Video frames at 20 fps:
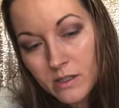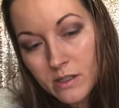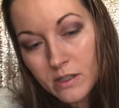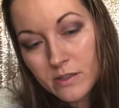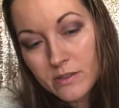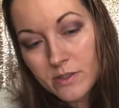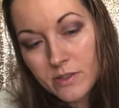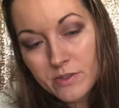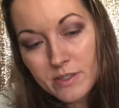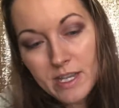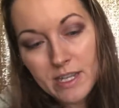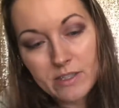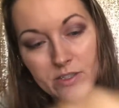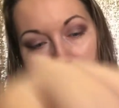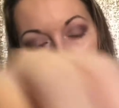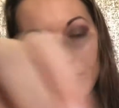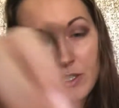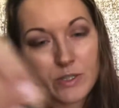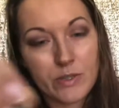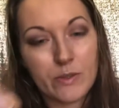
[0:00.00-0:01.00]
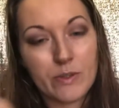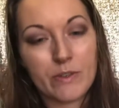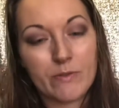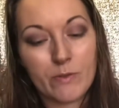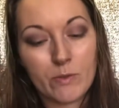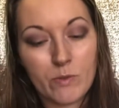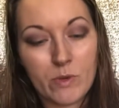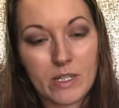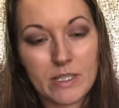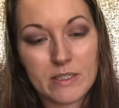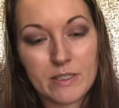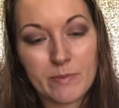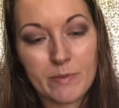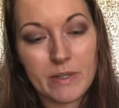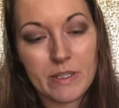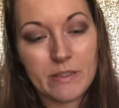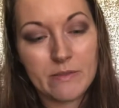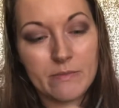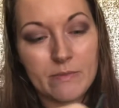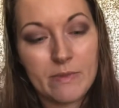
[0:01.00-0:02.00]
There's actually 2 different ones,
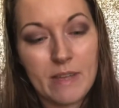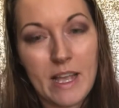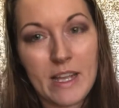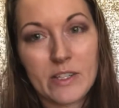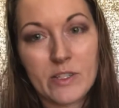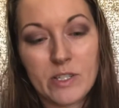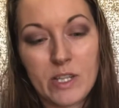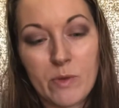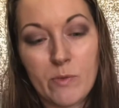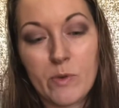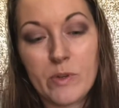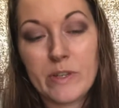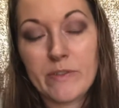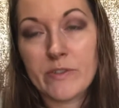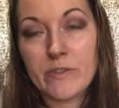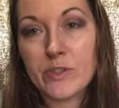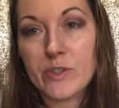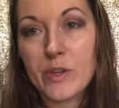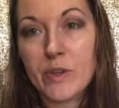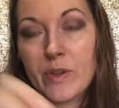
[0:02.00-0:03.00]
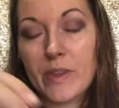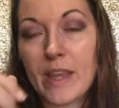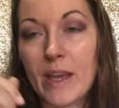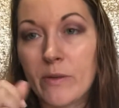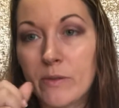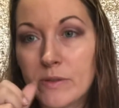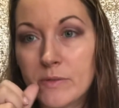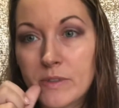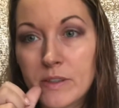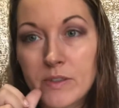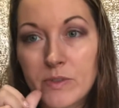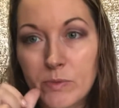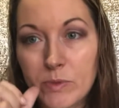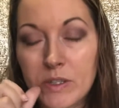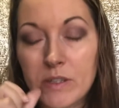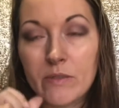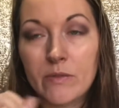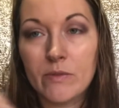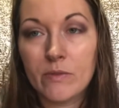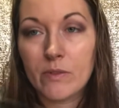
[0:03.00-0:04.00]
but actually I won't even show you that one because
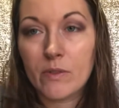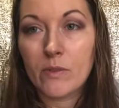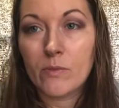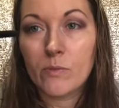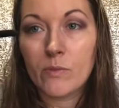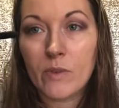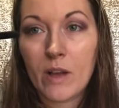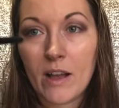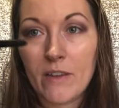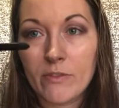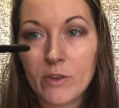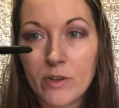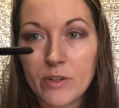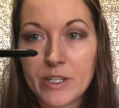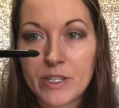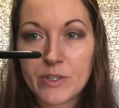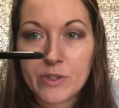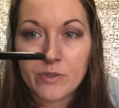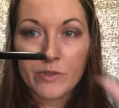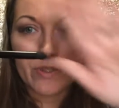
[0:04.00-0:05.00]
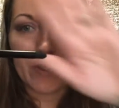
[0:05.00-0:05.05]
I've already showed you